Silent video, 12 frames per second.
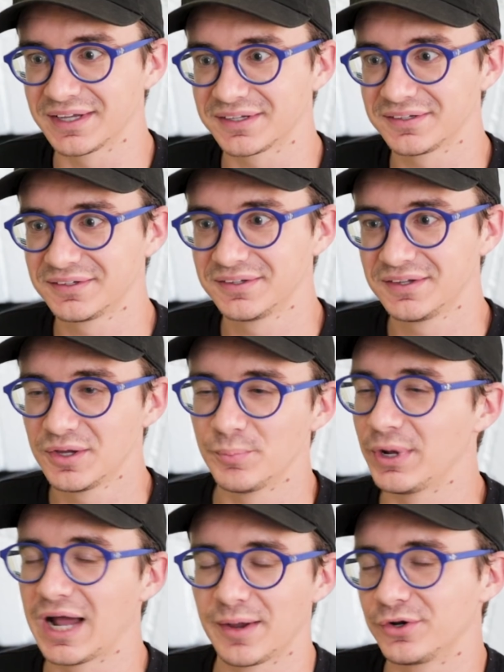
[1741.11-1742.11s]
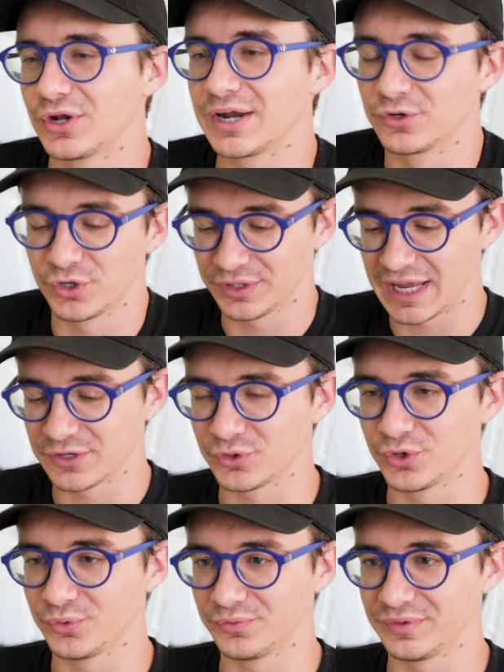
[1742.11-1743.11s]
Like, but I don't know. I don't
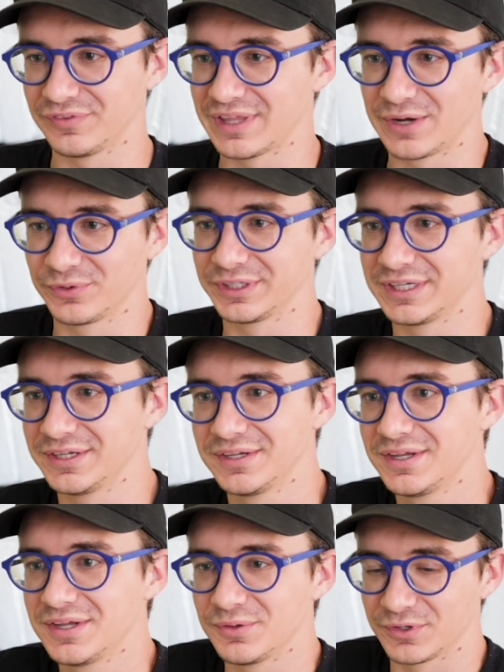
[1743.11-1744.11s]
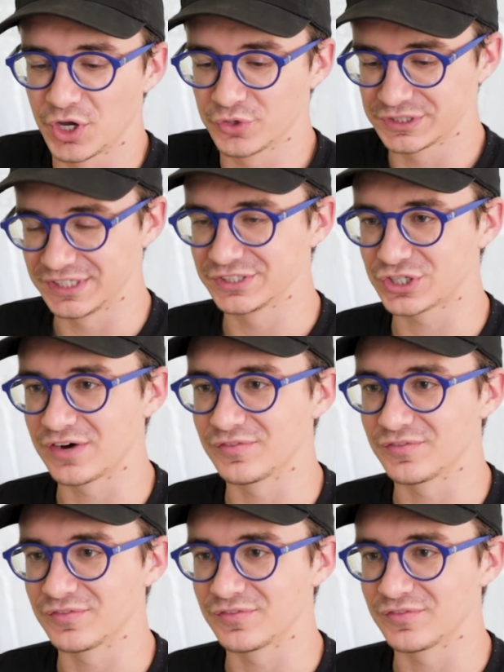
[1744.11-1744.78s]
know if that really goes into this